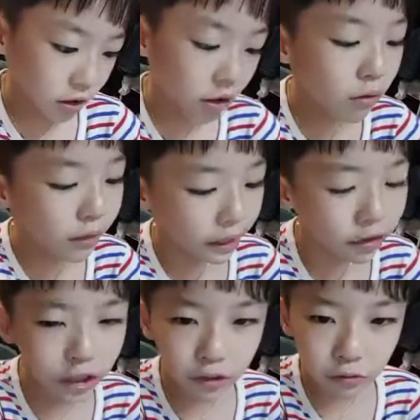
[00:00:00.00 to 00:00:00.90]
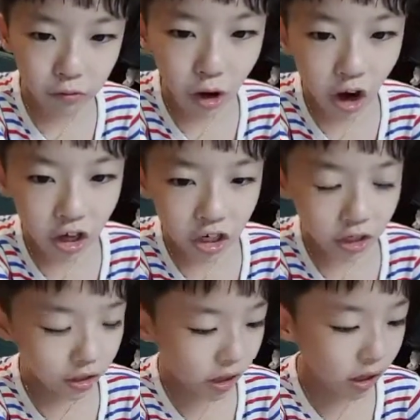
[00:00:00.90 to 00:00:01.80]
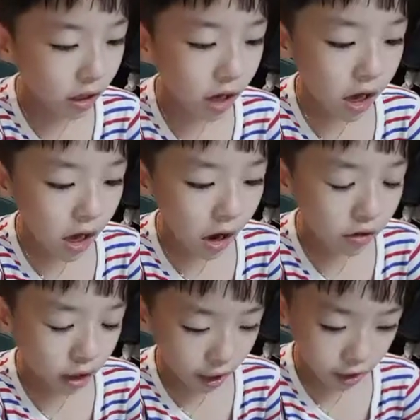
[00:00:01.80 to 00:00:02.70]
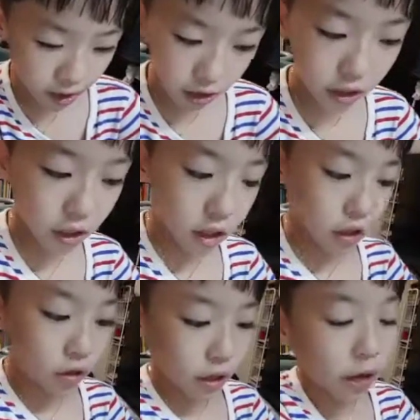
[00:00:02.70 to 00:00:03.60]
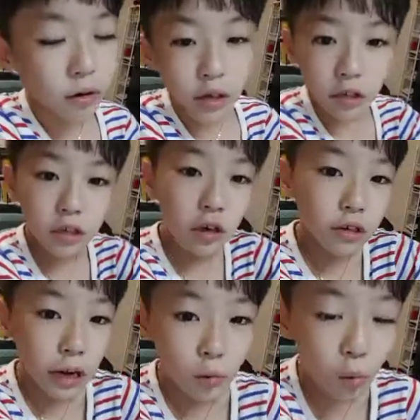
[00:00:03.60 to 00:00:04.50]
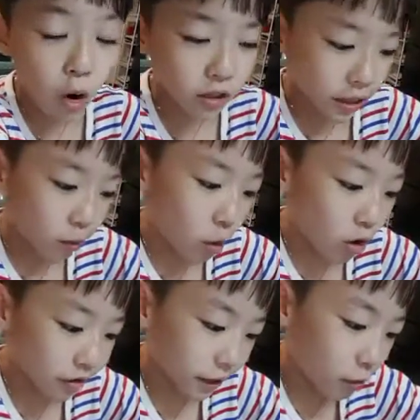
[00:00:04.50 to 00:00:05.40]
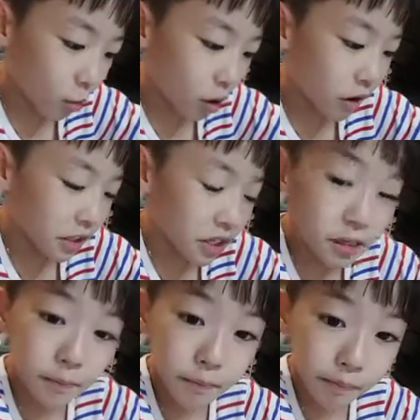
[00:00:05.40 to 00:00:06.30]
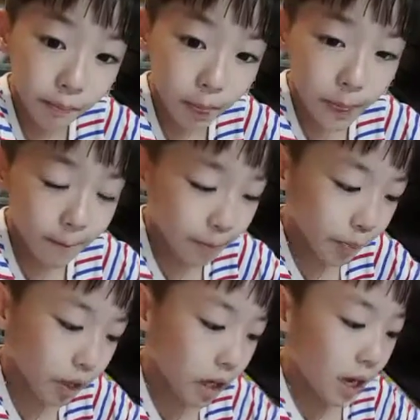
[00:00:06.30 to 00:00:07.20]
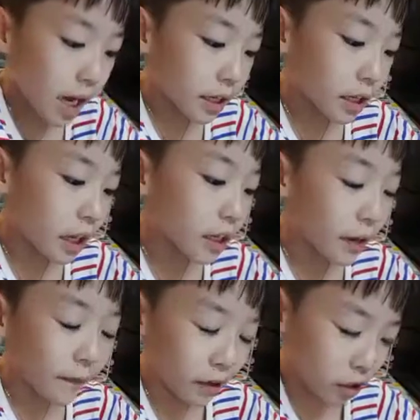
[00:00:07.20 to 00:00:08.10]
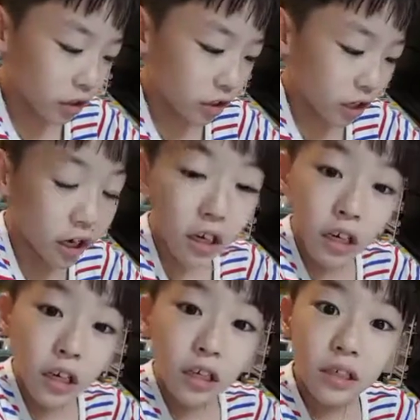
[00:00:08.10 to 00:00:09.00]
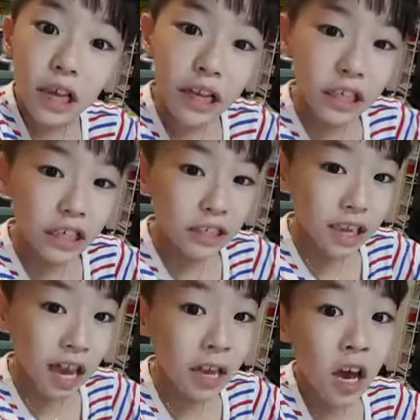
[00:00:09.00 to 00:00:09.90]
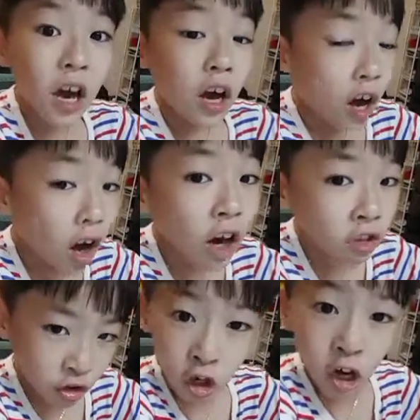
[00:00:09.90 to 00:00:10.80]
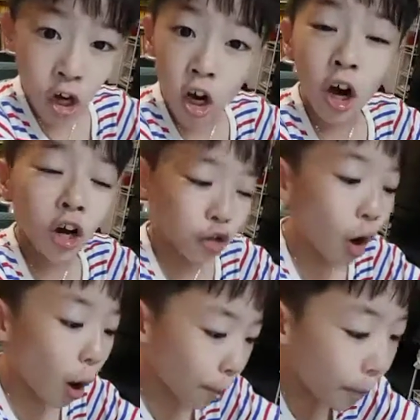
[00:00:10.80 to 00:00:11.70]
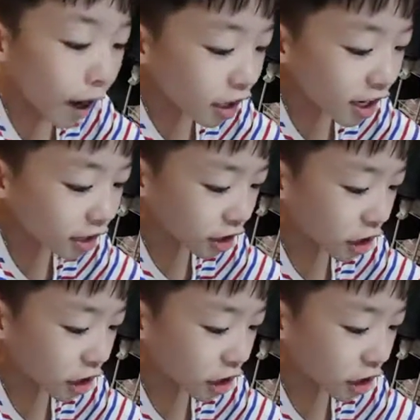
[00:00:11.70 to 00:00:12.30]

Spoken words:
Oh, can you just walk? Okay. So they walked and walked and walked. And then they found Oscar. Teddy said, Oscar, your buddy's